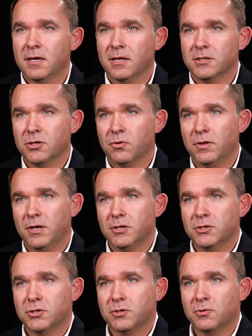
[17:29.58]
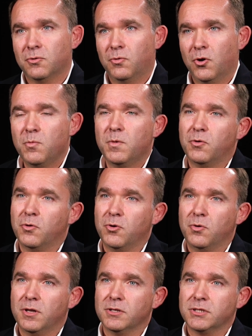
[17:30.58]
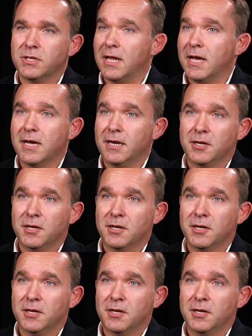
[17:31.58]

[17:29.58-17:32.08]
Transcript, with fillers: And so these Roman ruins lie